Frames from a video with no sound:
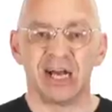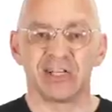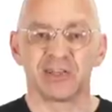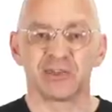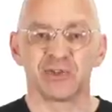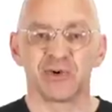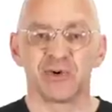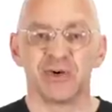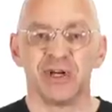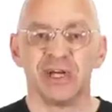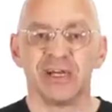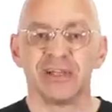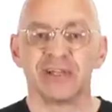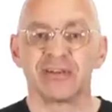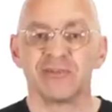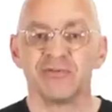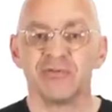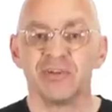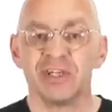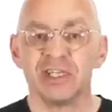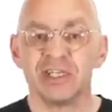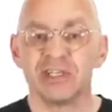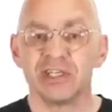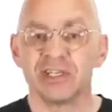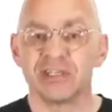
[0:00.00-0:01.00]
ah, so the
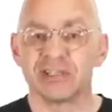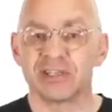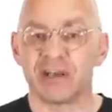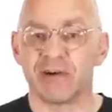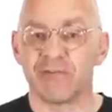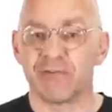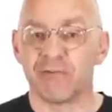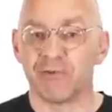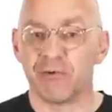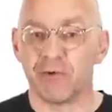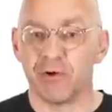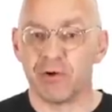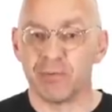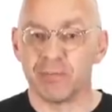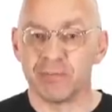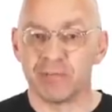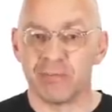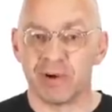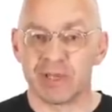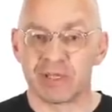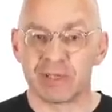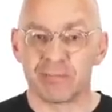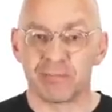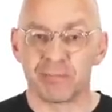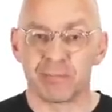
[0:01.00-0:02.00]
regions are
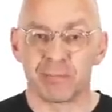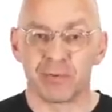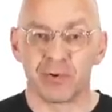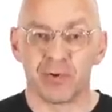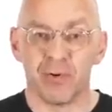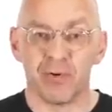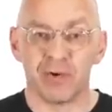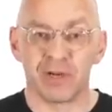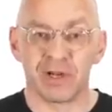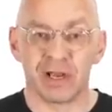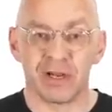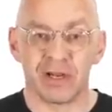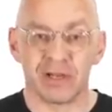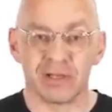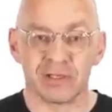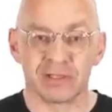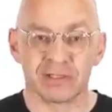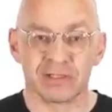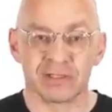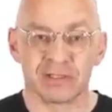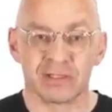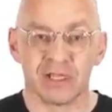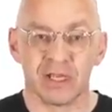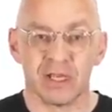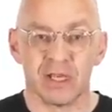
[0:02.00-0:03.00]
formed by the
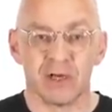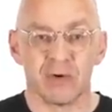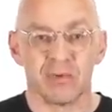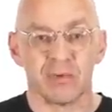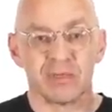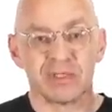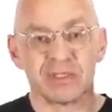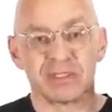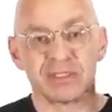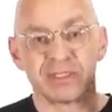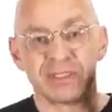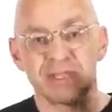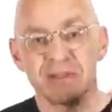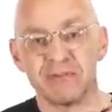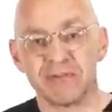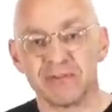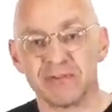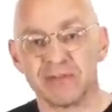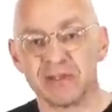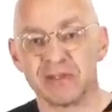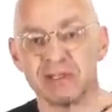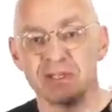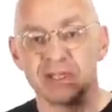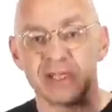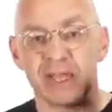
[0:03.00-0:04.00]
products with
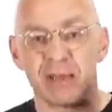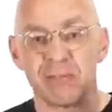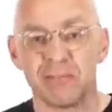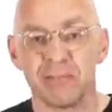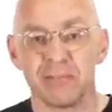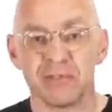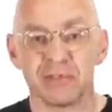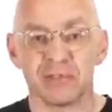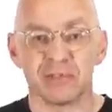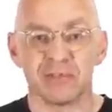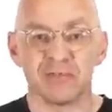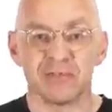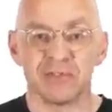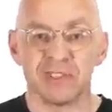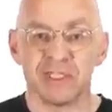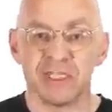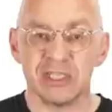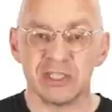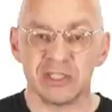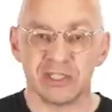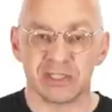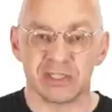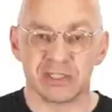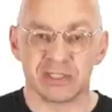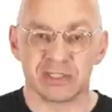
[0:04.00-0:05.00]
different numbers of
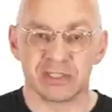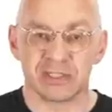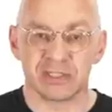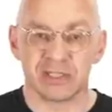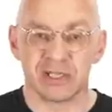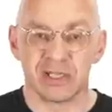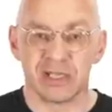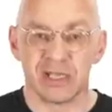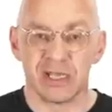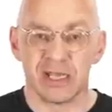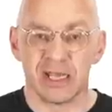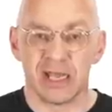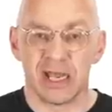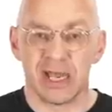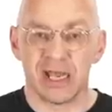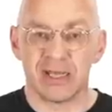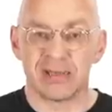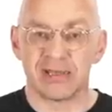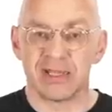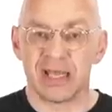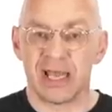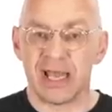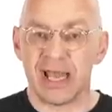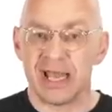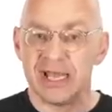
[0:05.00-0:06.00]
digits.
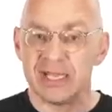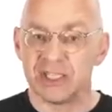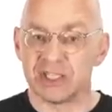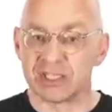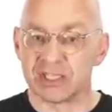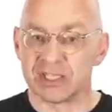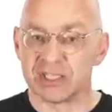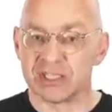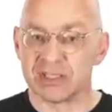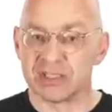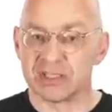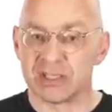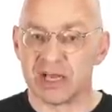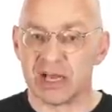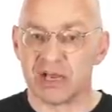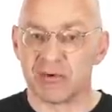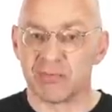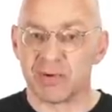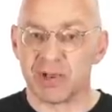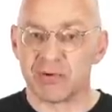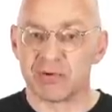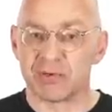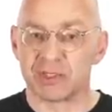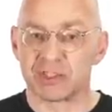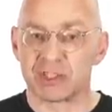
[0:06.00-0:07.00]
And the edges
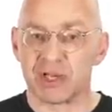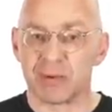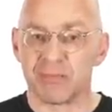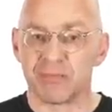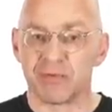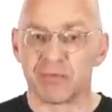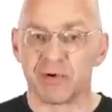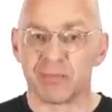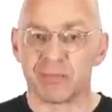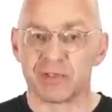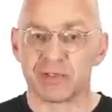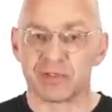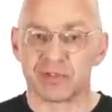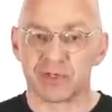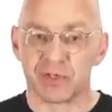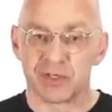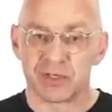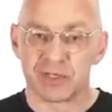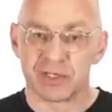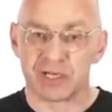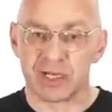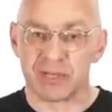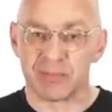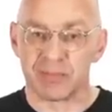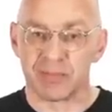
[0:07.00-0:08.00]
are where we jump from a
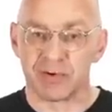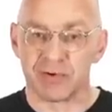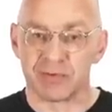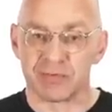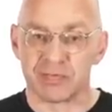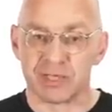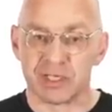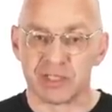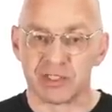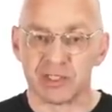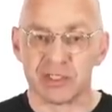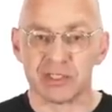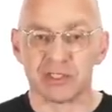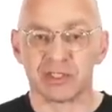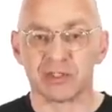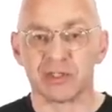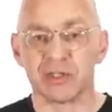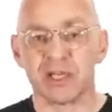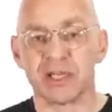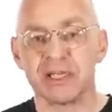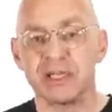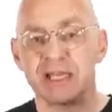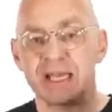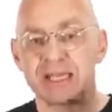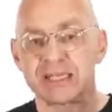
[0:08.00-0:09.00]
certain number of digits
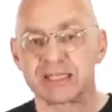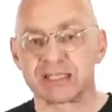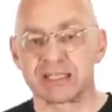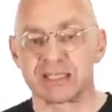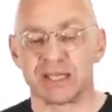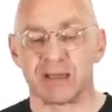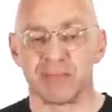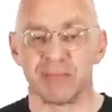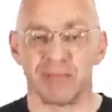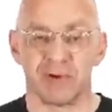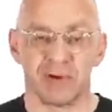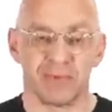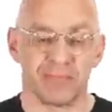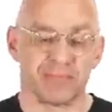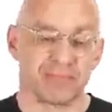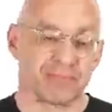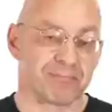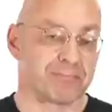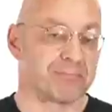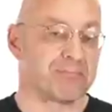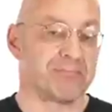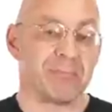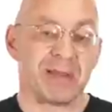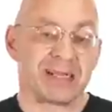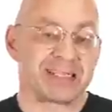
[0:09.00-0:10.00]
to the next number.
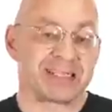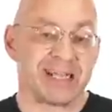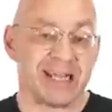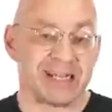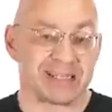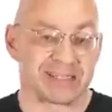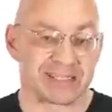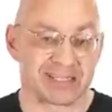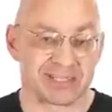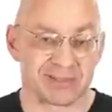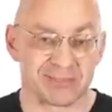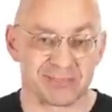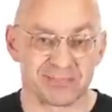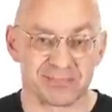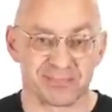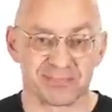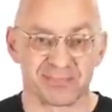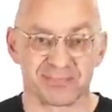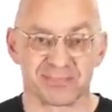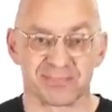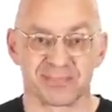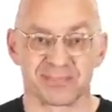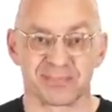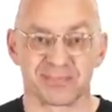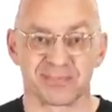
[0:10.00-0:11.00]
Makes sense.
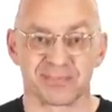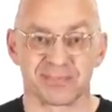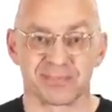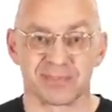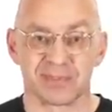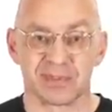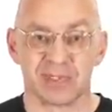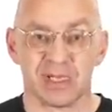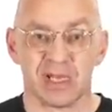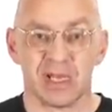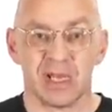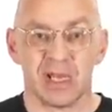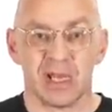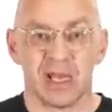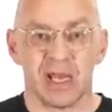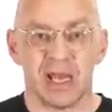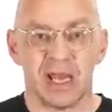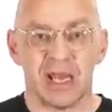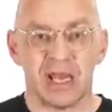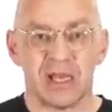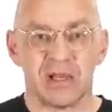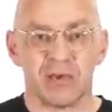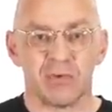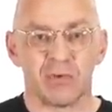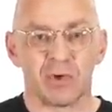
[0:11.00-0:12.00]

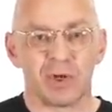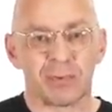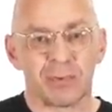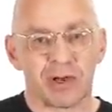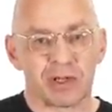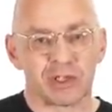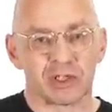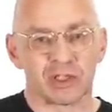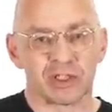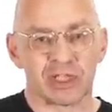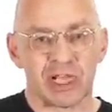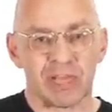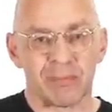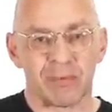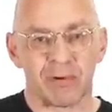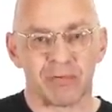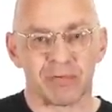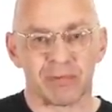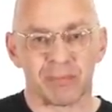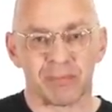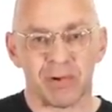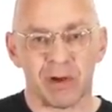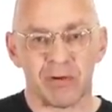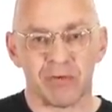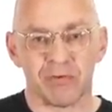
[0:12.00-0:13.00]
And what about the shape
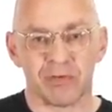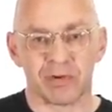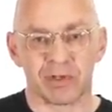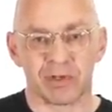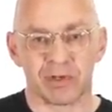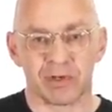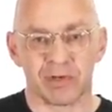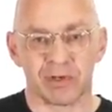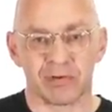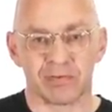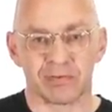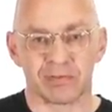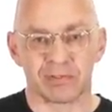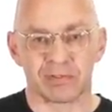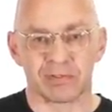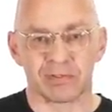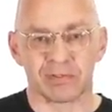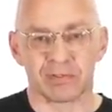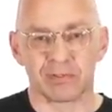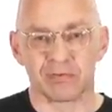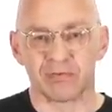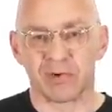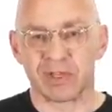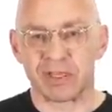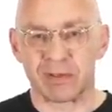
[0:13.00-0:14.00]
of the boundary curves?
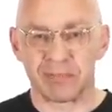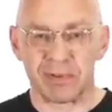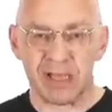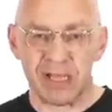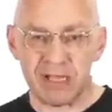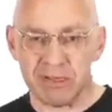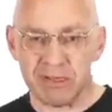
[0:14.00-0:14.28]
Ring a